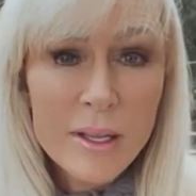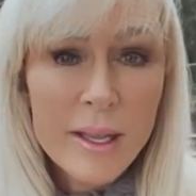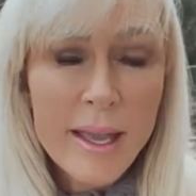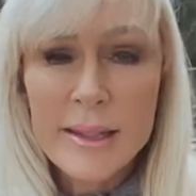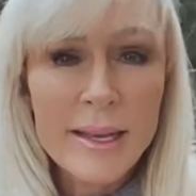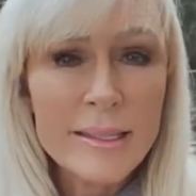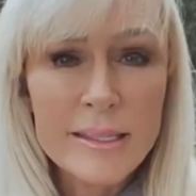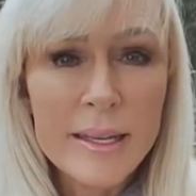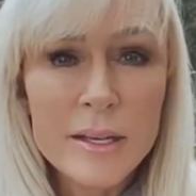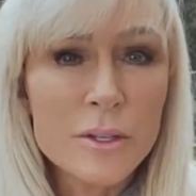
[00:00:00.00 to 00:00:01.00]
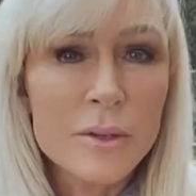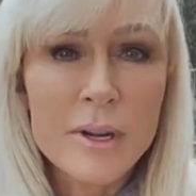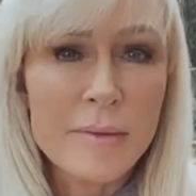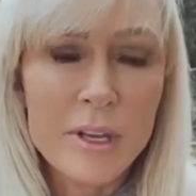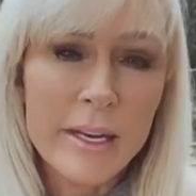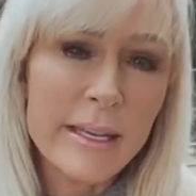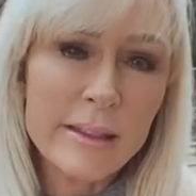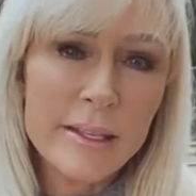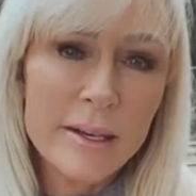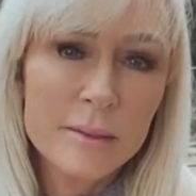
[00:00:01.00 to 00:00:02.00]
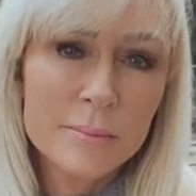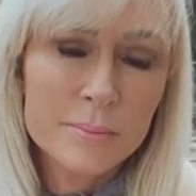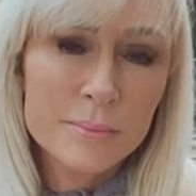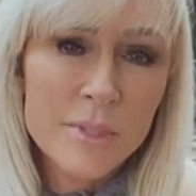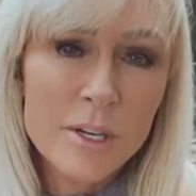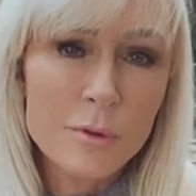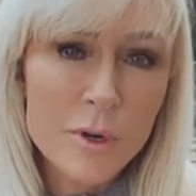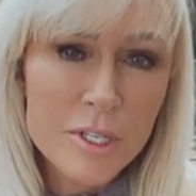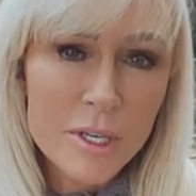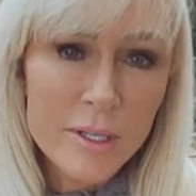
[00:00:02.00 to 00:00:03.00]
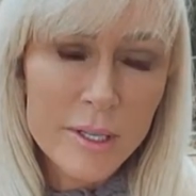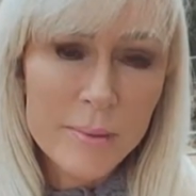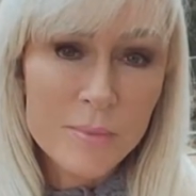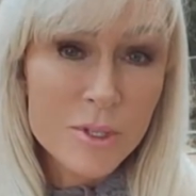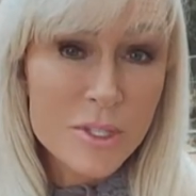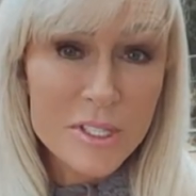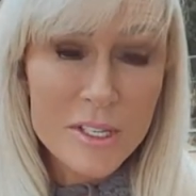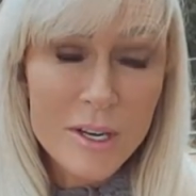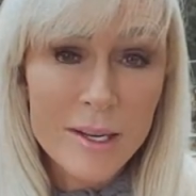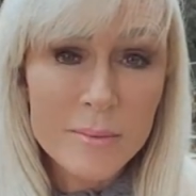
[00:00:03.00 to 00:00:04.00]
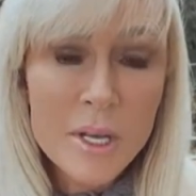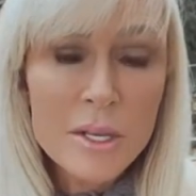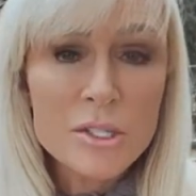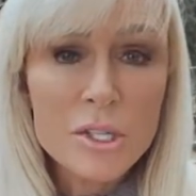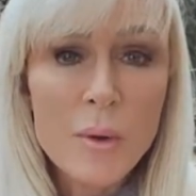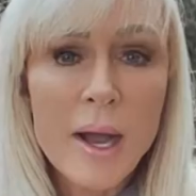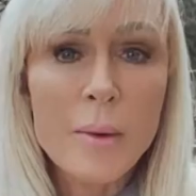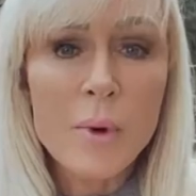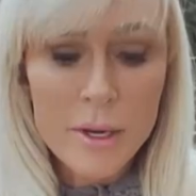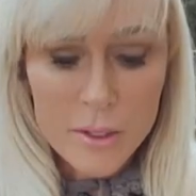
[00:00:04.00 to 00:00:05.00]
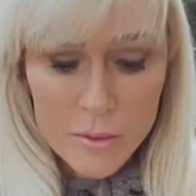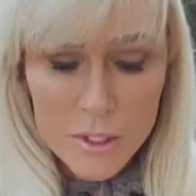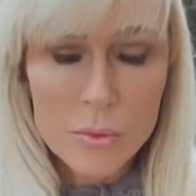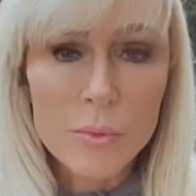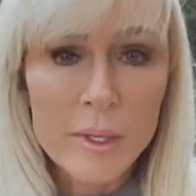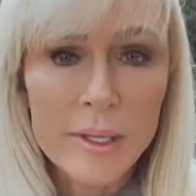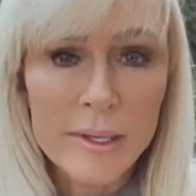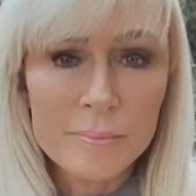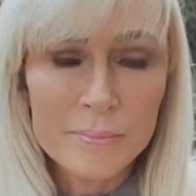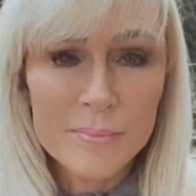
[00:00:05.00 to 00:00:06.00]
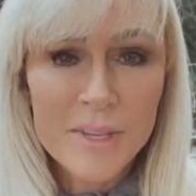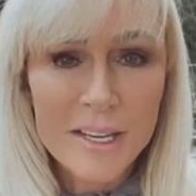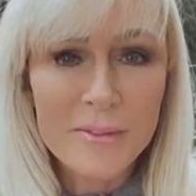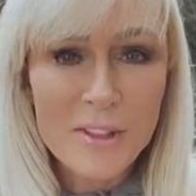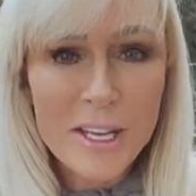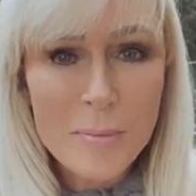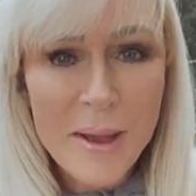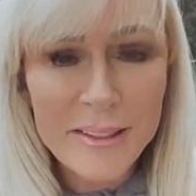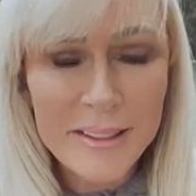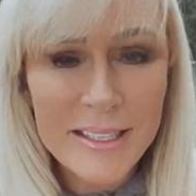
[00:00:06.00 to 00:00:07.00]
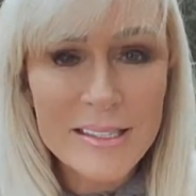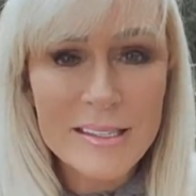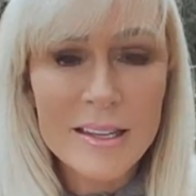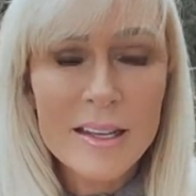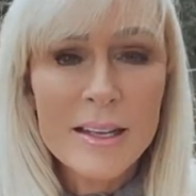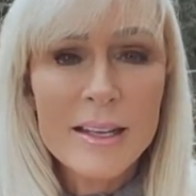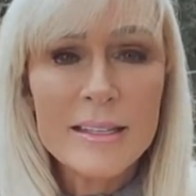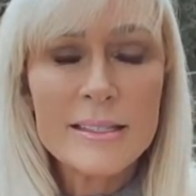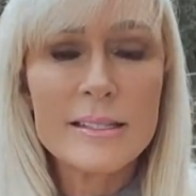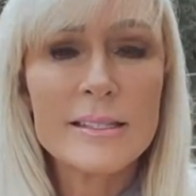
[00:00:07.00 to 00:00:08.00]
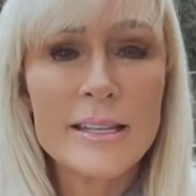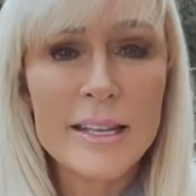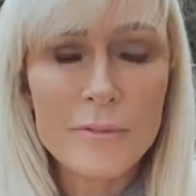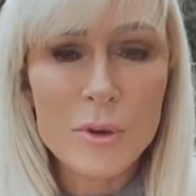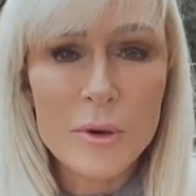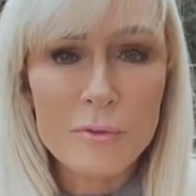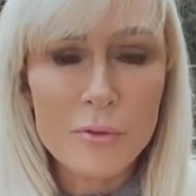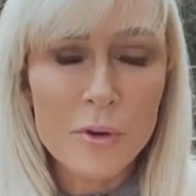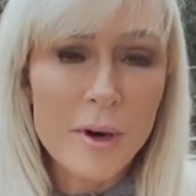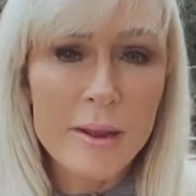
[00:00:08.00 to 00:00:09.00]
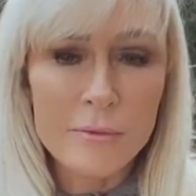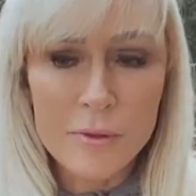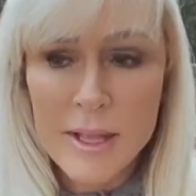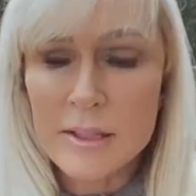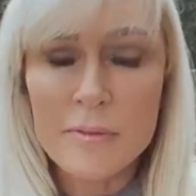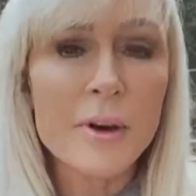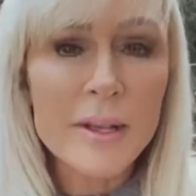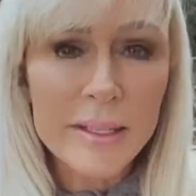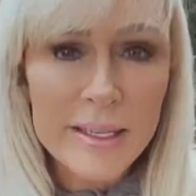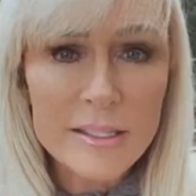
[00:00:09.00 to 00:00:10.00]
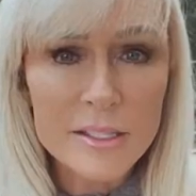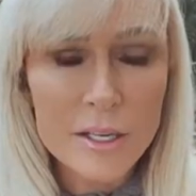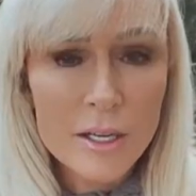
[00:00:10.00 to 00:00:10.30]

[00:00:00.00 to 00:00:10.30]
and that's it, you're never going to get there. Unfortunately, you're just not. So I want you to really kind of think about this, see if you could, at the very least,